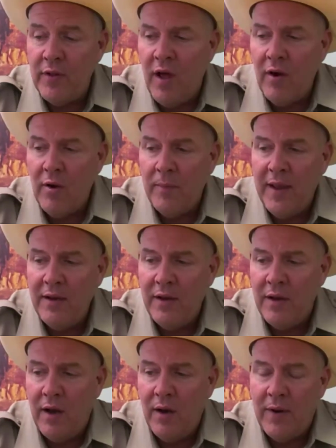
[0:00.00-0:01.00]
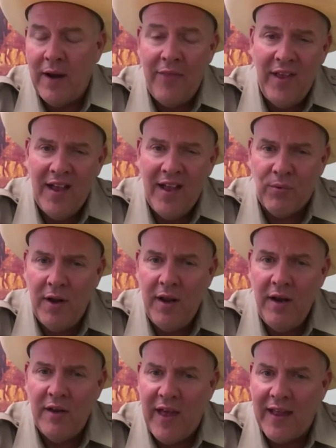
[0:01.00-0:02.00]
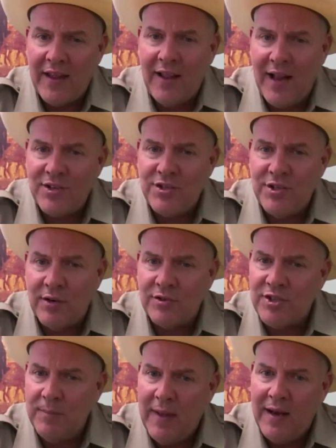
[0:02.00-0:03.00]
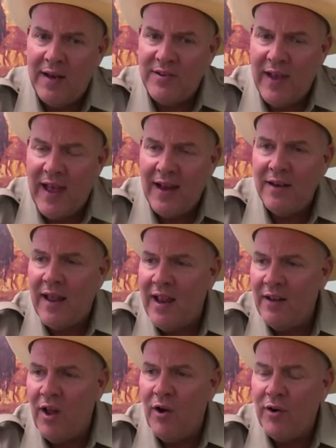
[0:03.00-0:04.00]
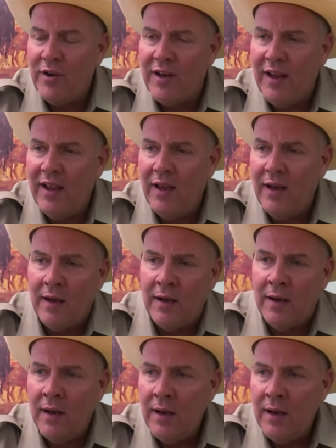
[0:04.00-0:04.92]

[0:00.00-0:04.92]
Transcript: log them in, you know, and I think I run into that last year. Somebody tagged it and logged it in, and